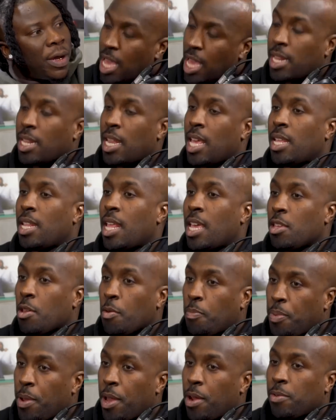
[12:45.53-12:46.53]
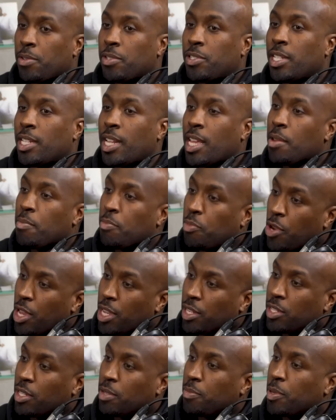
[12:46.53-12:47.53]
And and, and your parents did they
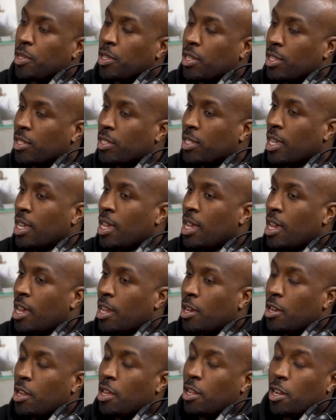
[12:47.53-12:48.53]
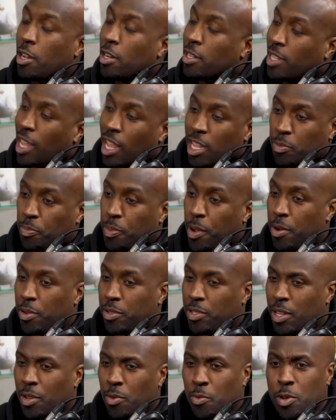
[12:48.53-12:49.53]
embrace it because a lot of times
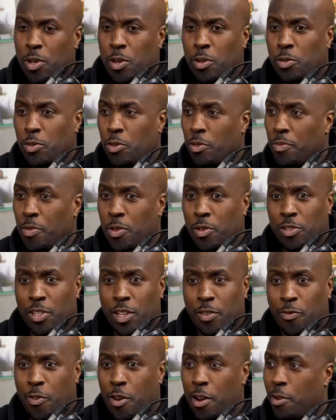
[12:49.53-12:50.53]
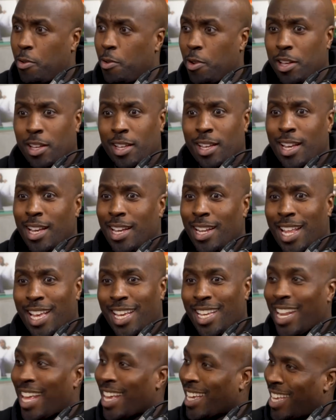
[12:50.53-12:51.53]
parents say we're gonna do music for what
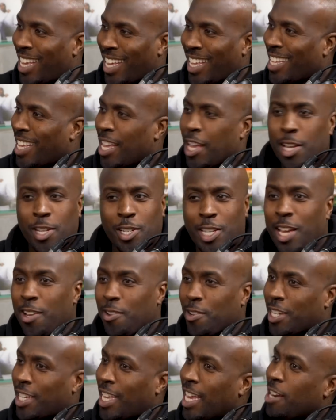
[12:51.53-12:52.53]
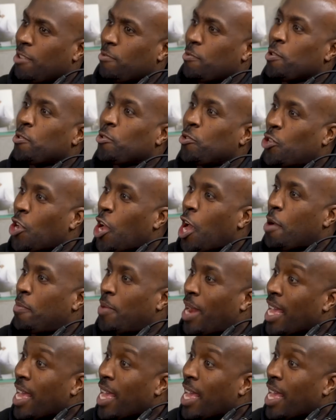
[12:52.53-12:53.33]
like like eh, yeah get get a real job.